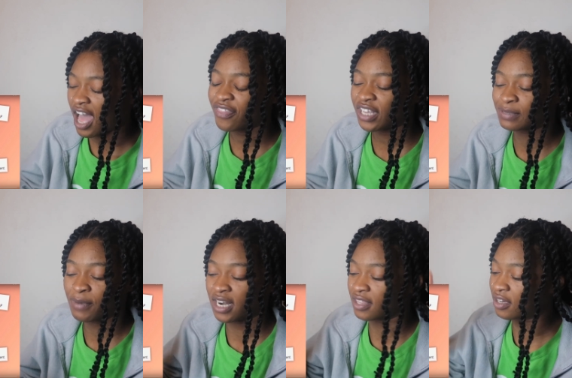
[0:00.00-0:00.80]
I think it's
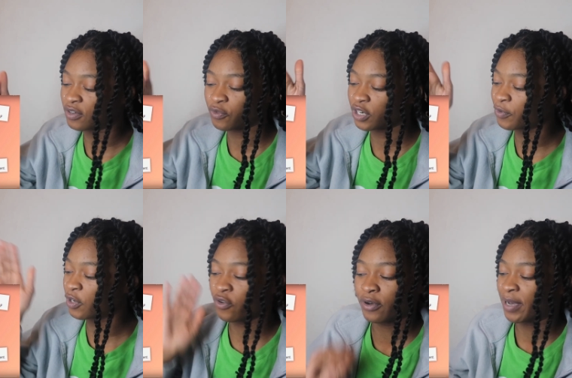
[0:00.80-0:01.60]
body though. We're, we're
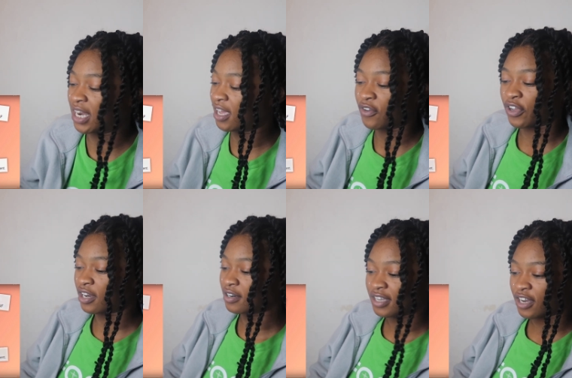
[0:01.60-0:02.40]
going with body. I don't
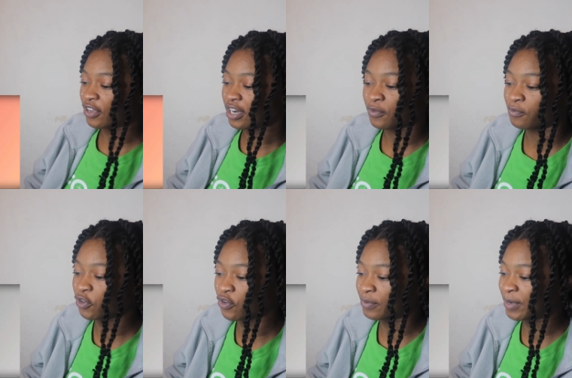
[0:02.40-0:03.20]
care. I don't care.
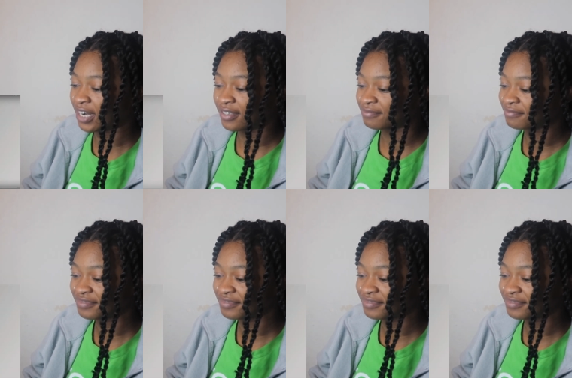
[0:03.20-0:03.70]
We're going with body.